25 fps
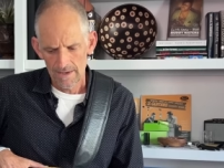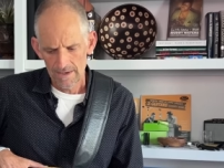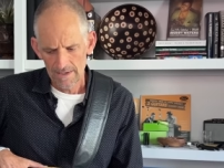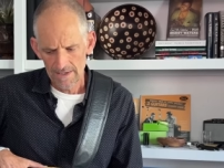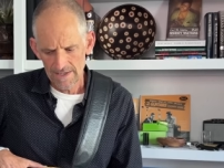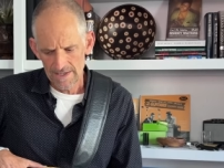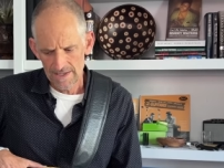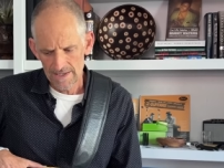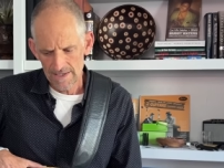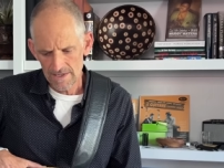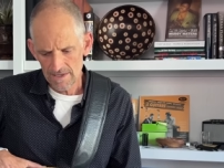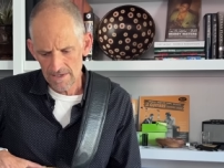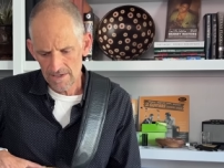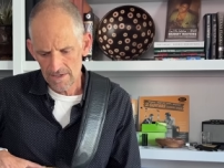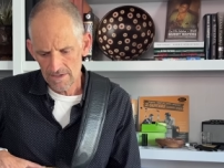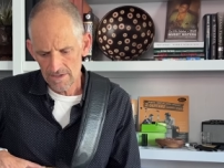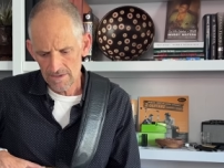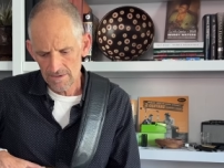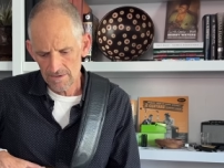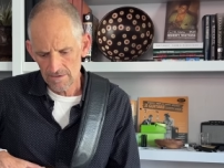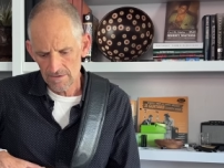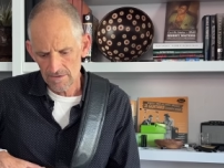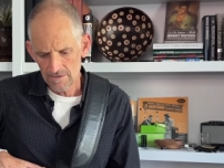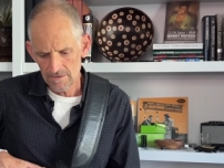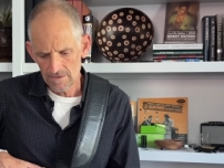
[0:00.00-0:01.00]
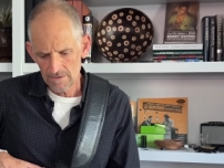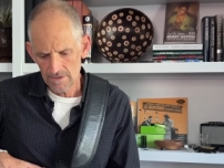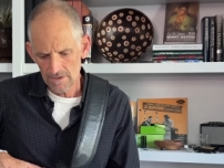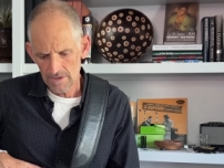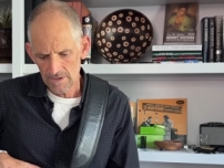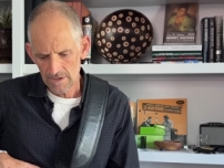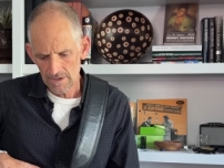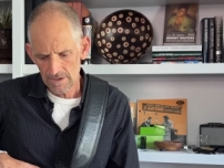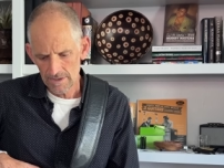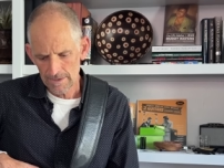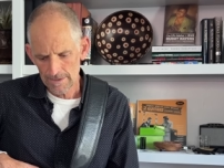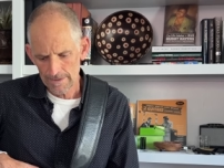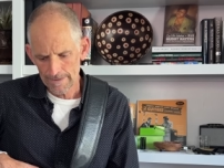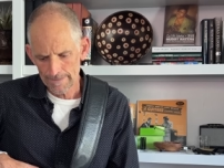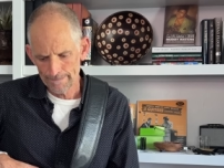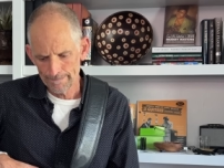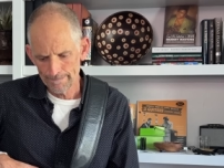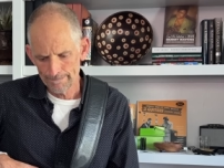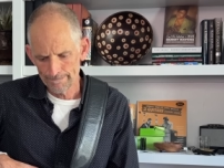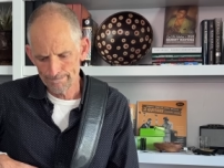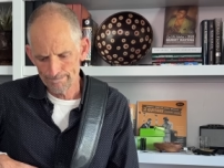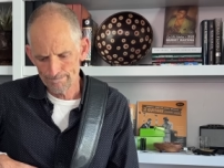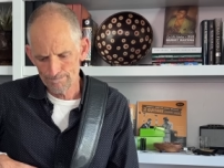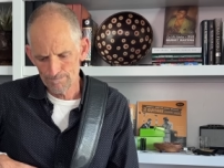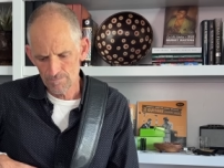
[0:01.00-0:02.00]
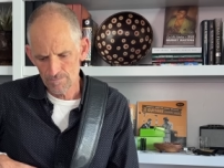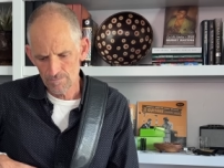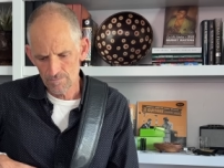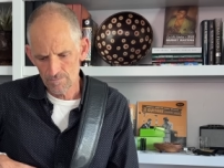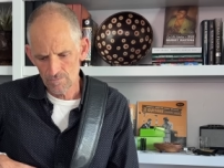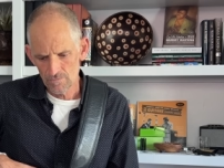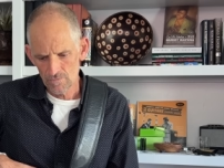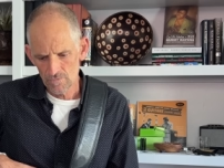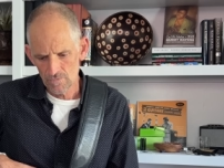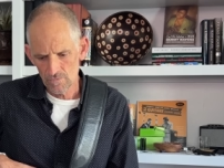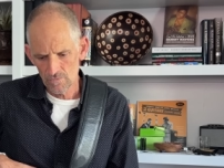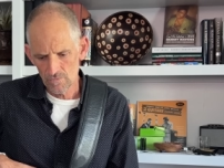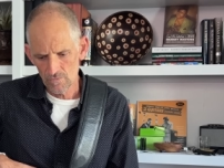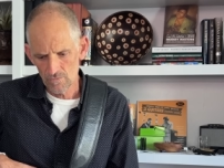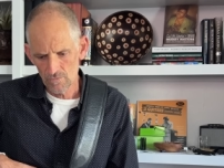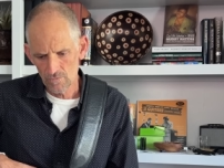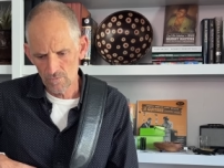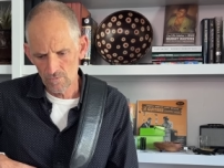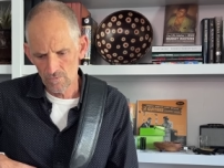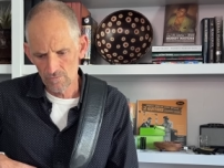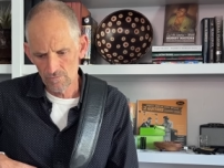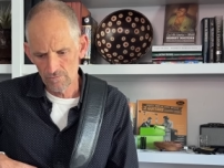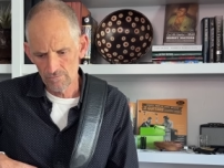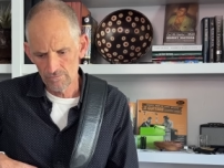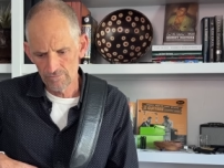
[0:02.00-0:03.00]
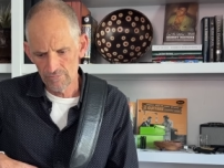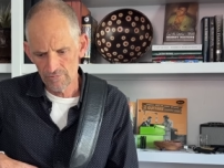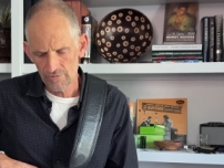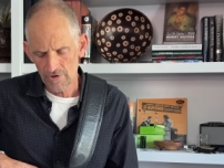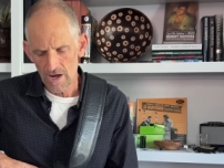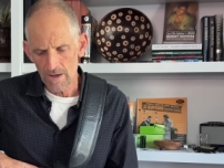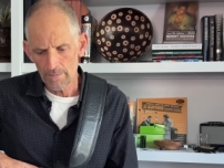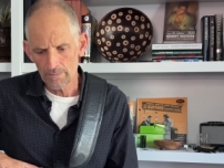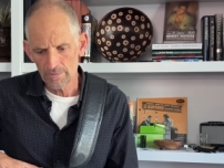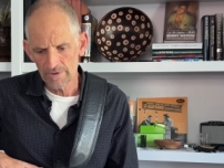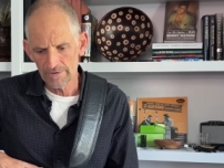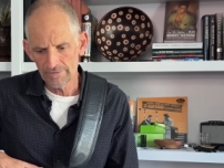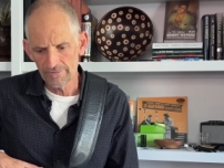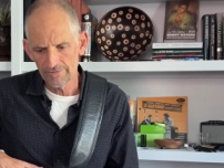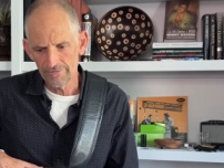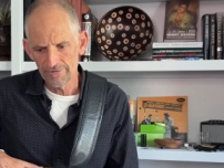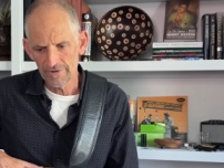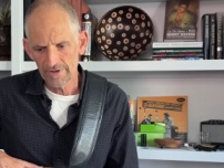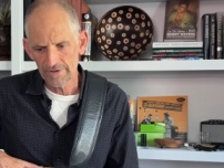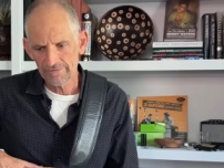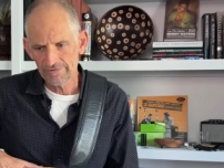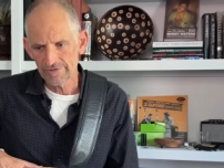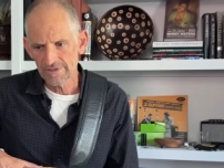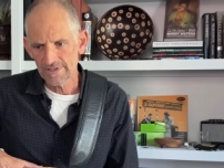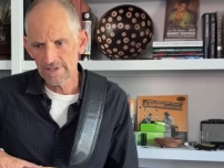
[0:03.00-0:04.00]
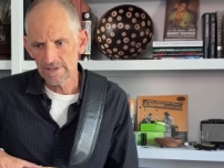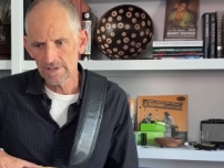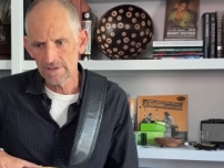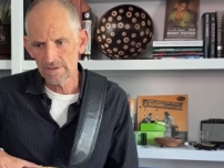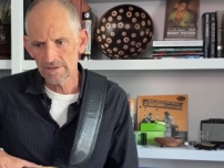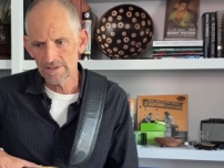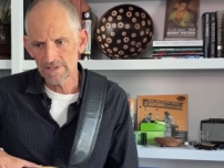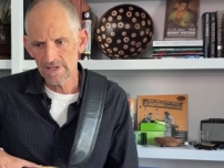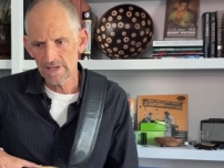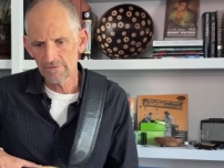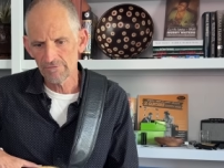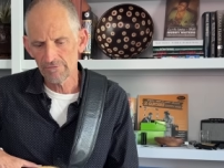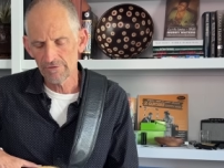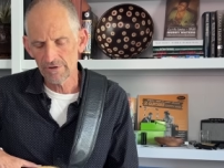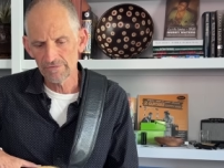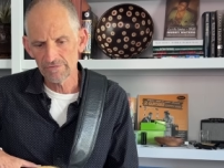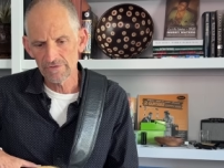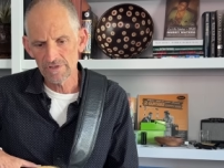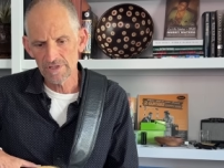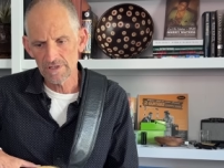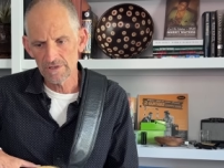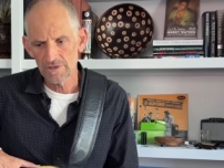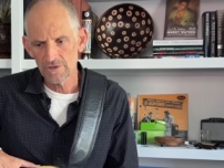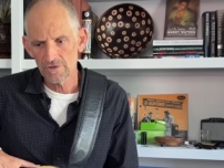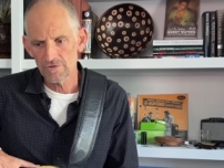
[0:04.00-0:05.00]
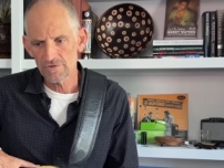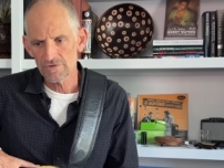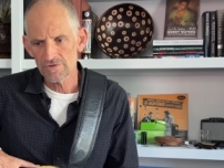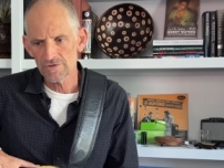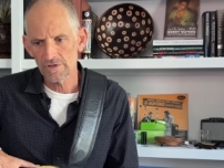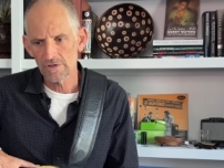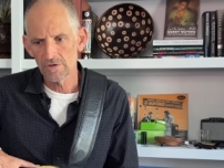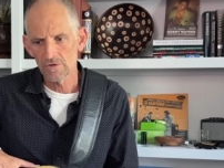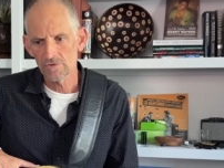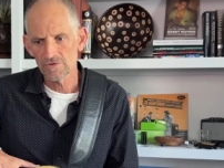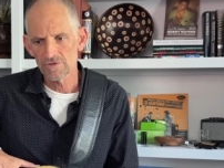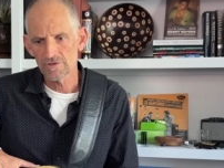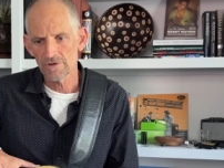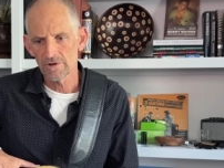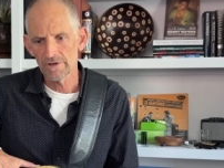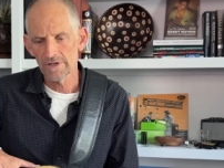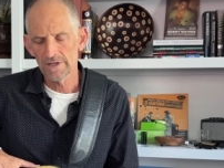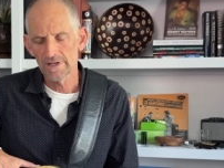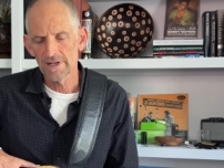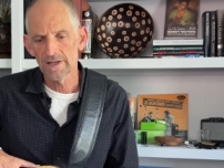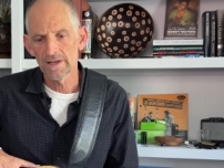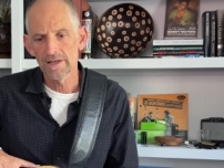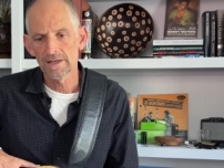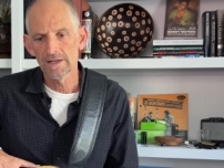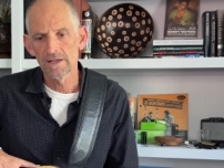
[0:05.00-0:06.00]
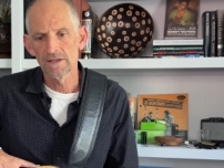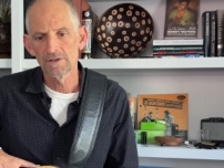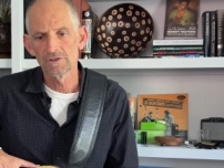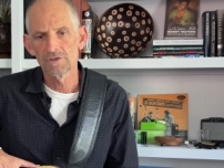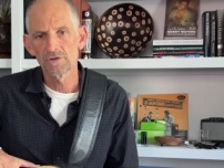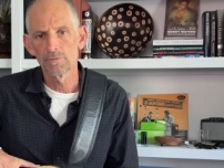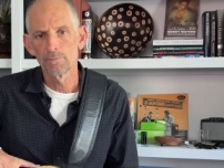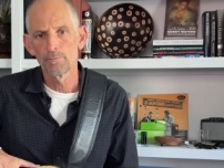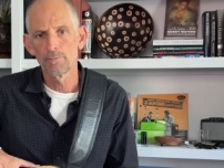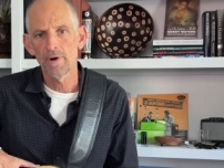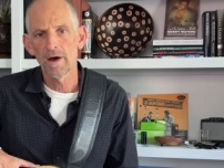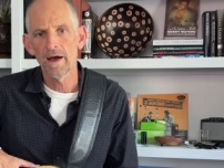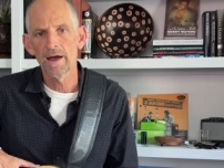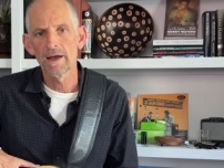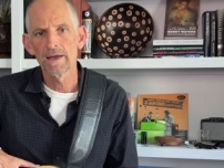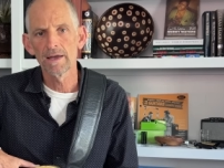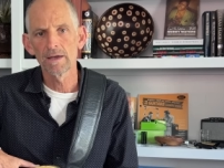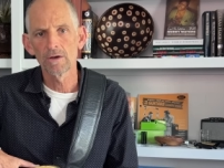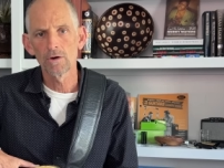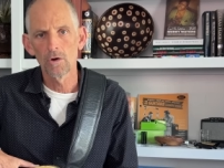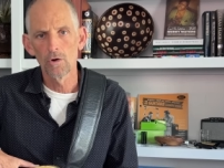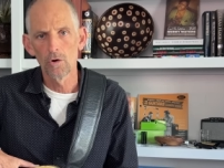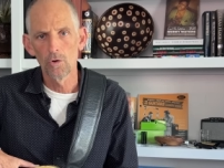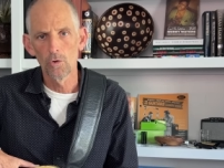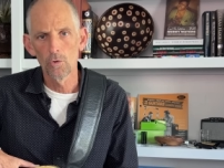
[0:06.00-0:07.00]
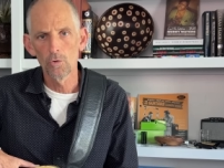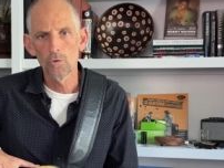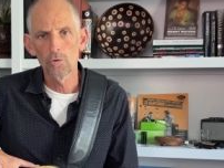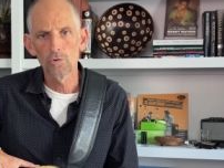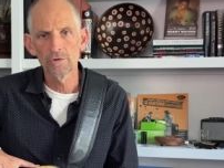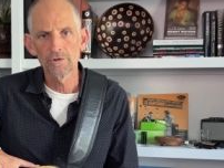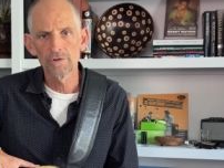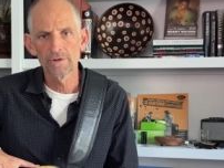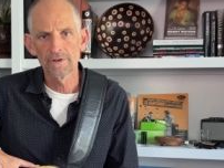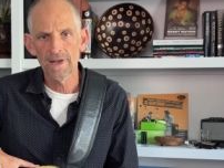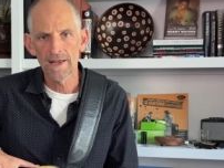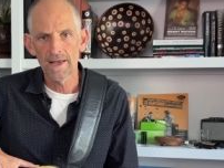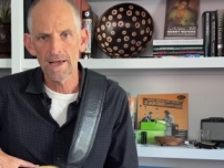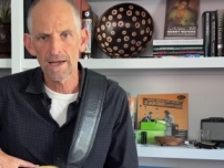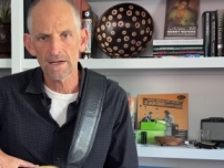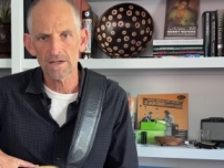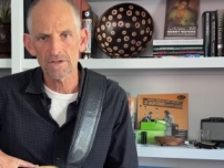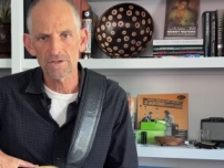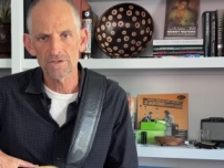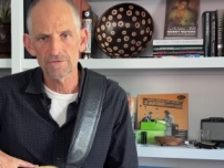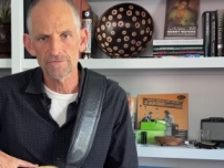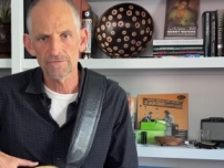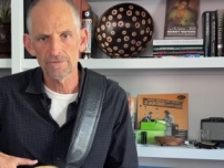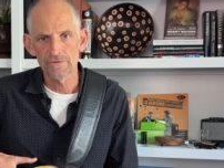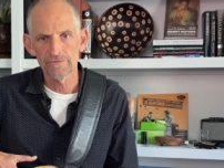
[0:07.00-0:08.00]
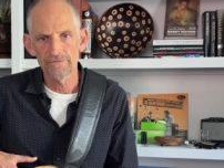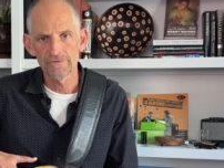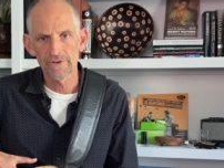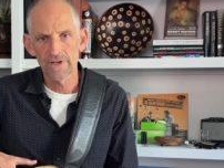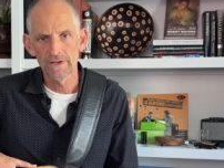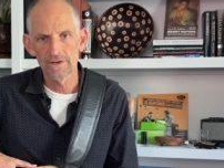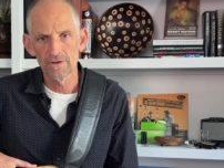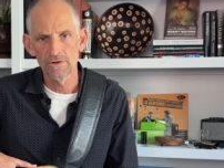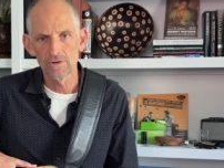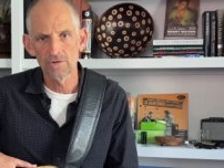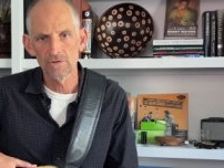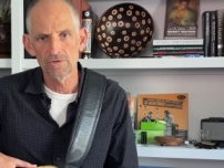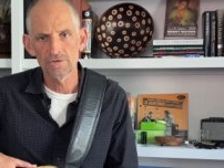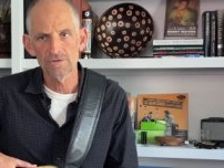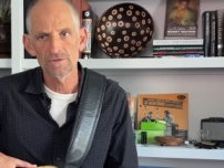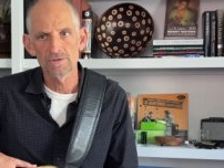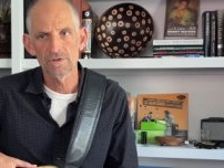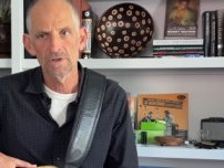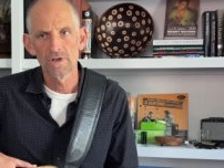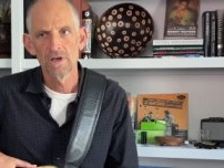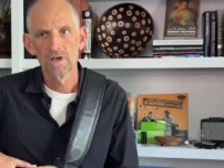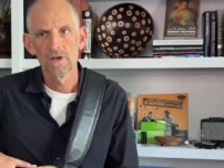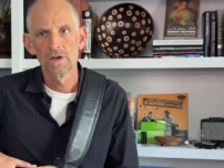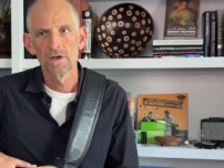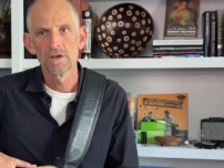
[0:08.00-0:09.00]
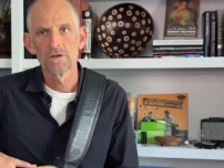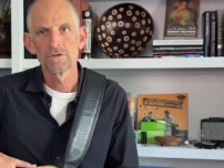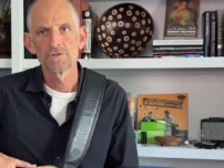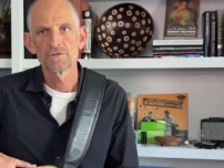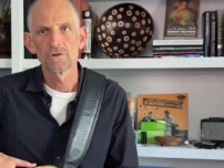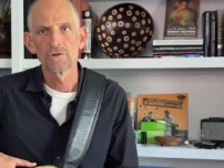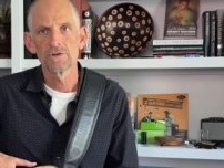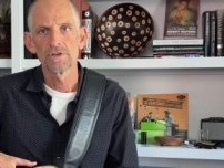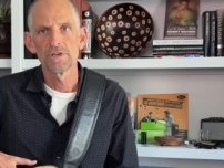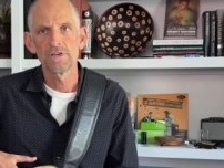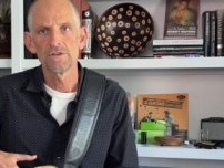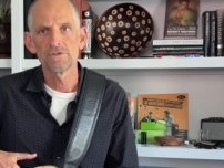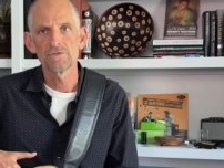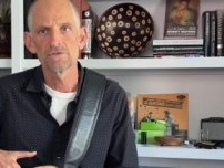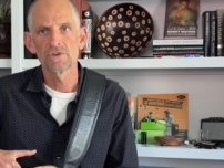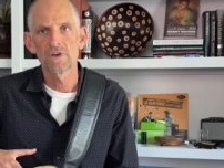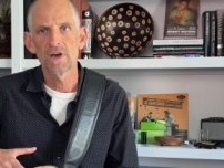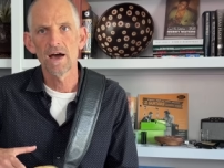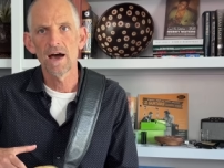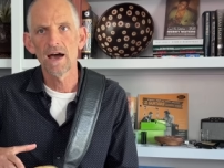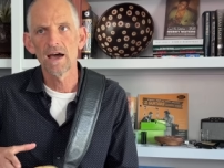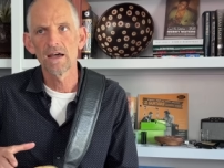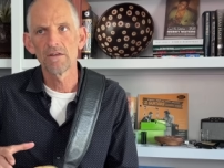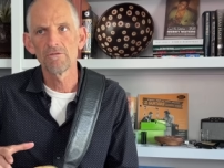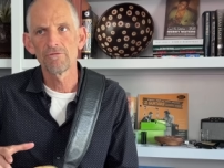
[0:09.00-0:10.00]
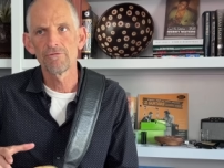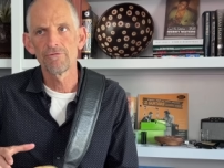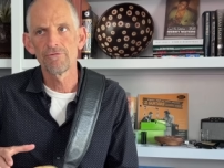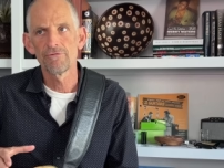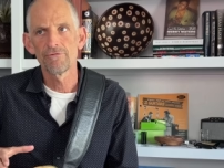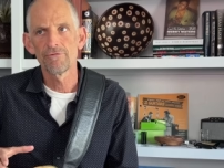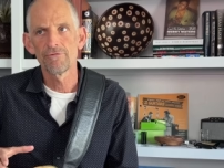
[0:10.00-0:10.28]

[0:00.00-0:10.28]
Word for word: He uh, probably 15, 10, 15 years ago started getting into buying old necks for fenders. So he's got